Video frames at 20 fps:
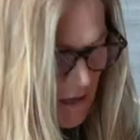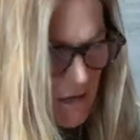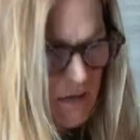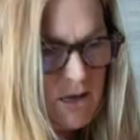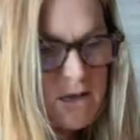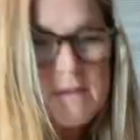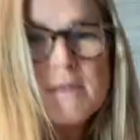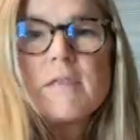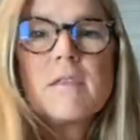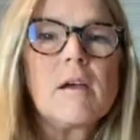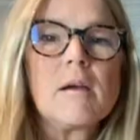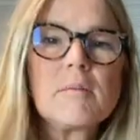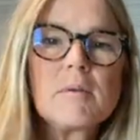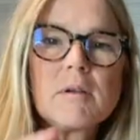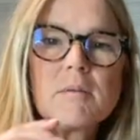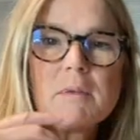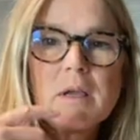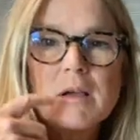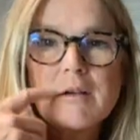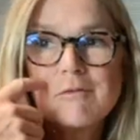I'm going
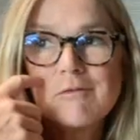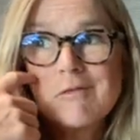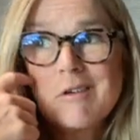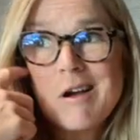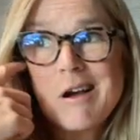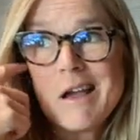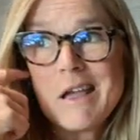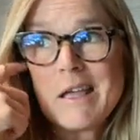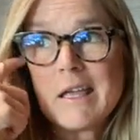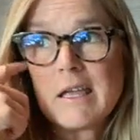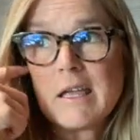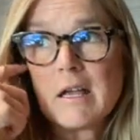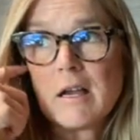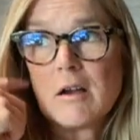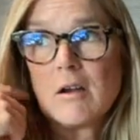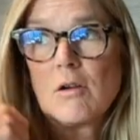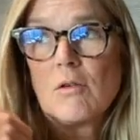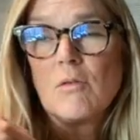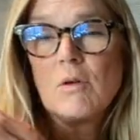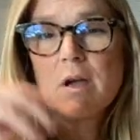to make a rye
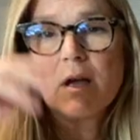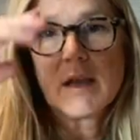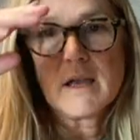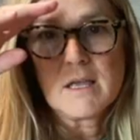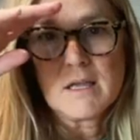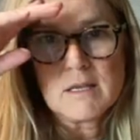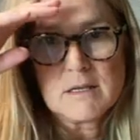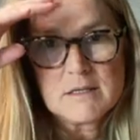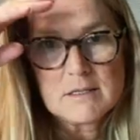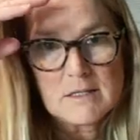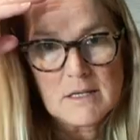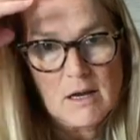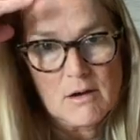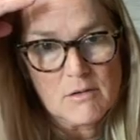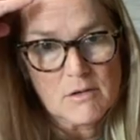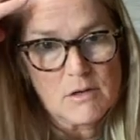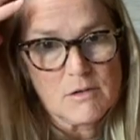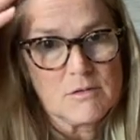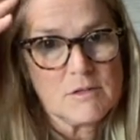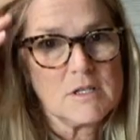caraway
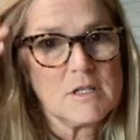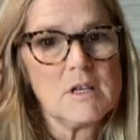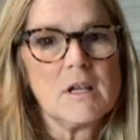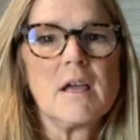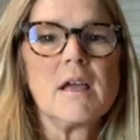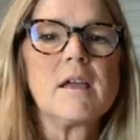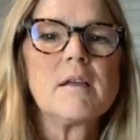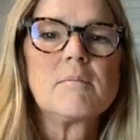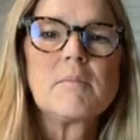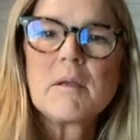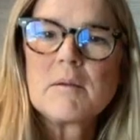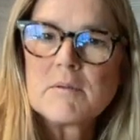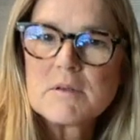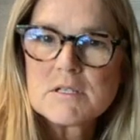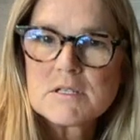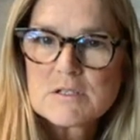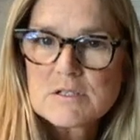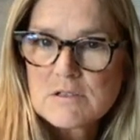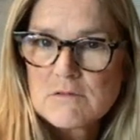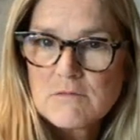sourdough today and maybe
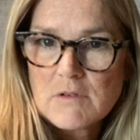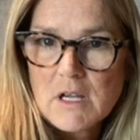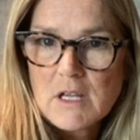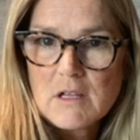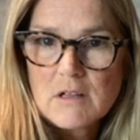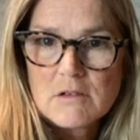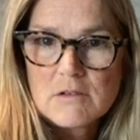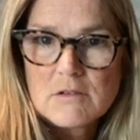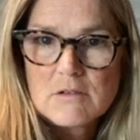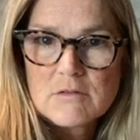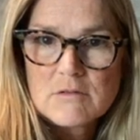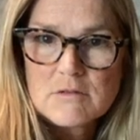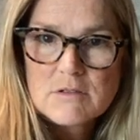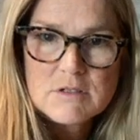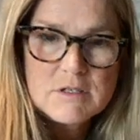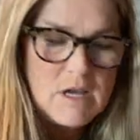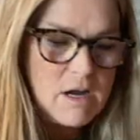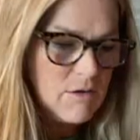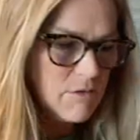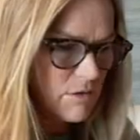just a regular
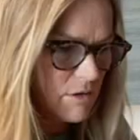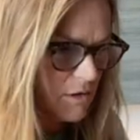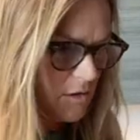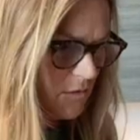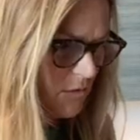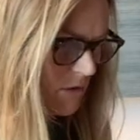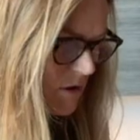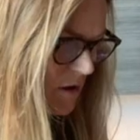sourdough.